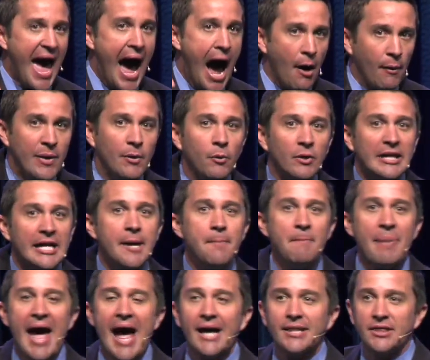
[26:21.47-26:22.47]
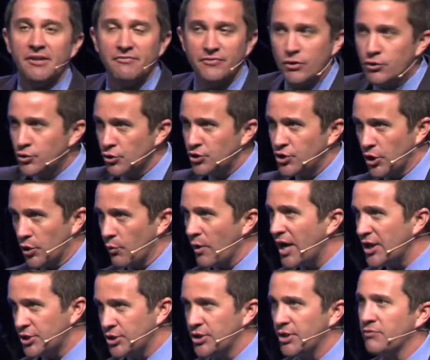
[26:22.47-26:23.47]
how it will impact the future
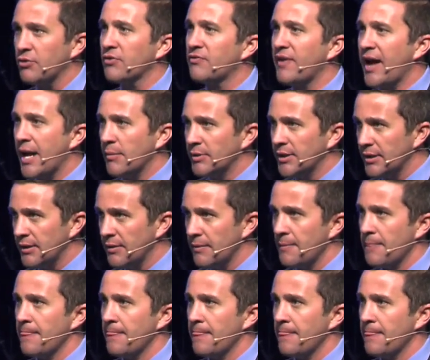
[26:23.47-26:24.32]
generations of your family.